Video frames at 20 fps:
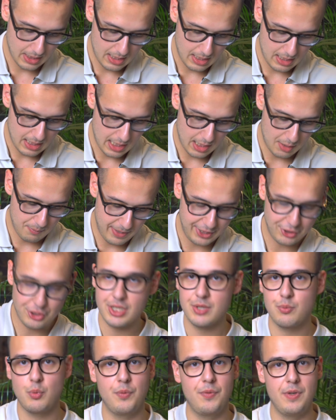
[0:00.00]
are made just
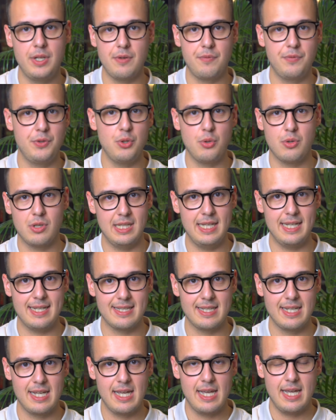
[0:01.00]
within a few clicks
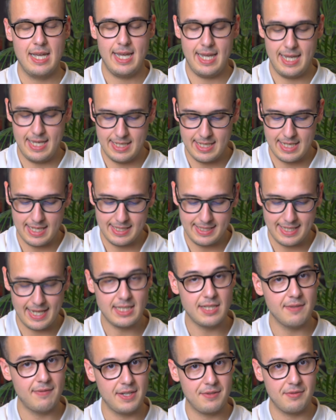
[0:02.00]
in a native
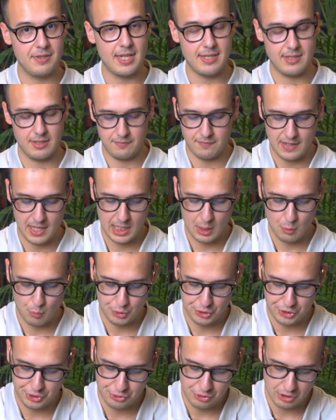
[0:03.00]
advertising funnel, which
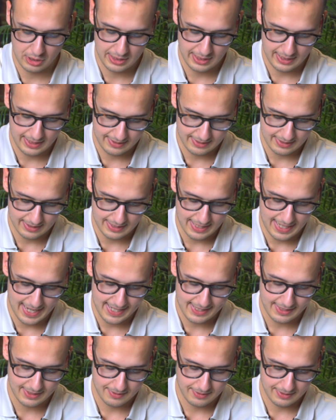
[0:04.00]
usually is an
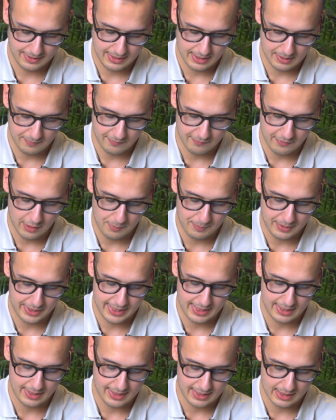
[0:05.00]
ad in the very
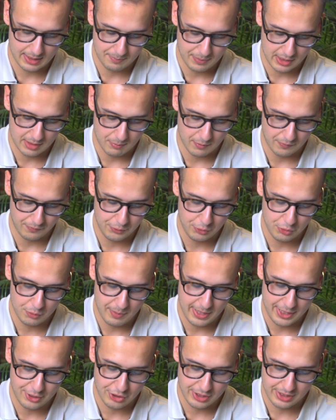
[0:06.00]
beginning at the bottom of news
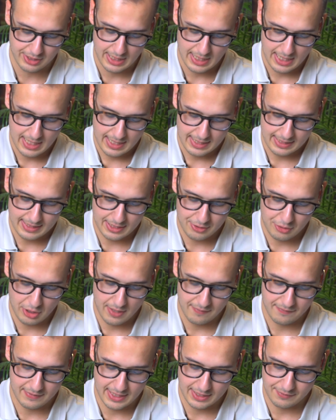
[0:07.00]
pages. Then you have
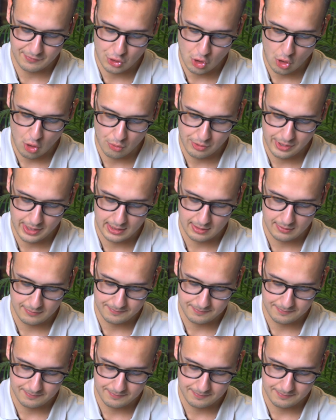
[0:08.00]
an editorial